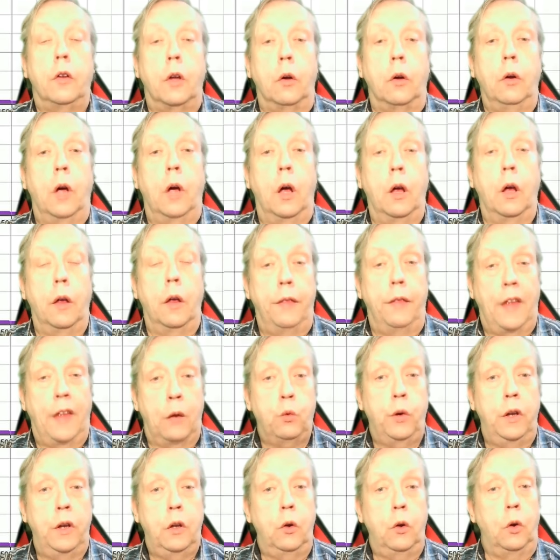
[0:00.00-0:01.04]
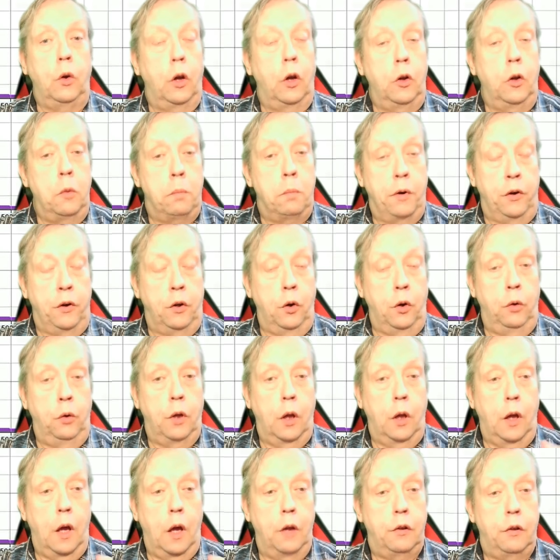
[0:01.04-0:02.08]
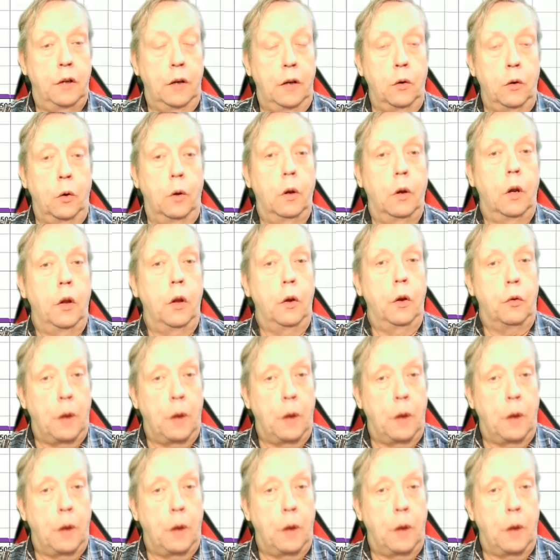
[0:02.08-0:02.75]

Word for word: So that's what you do. You produce a signal.